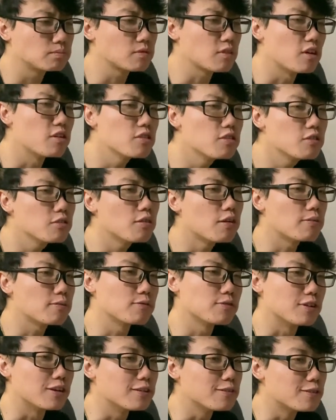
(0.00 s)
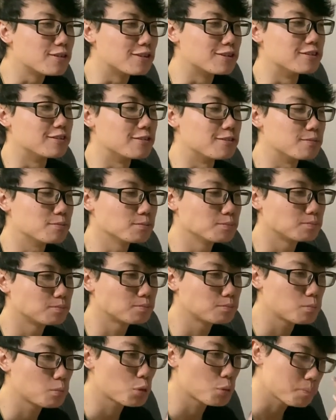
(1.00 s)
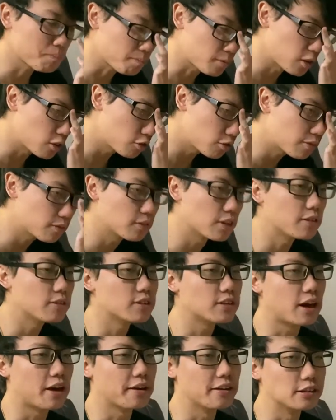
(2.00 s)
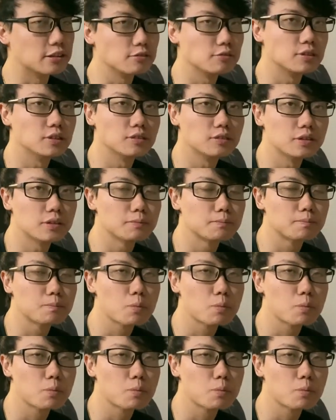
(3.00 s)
I don't know what flavor is that. I don't know what flavor that is. What?